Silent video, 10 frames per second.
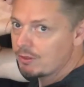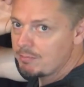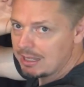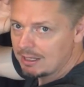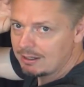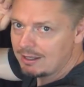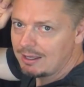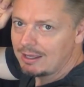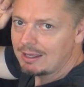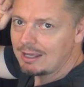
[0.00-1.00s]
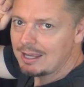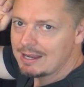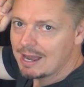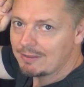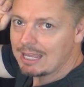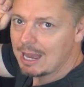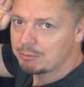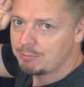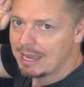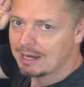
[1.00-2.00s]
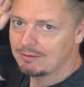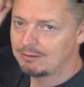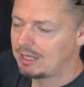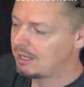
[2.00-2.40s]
for the pin, and now the cap's back in this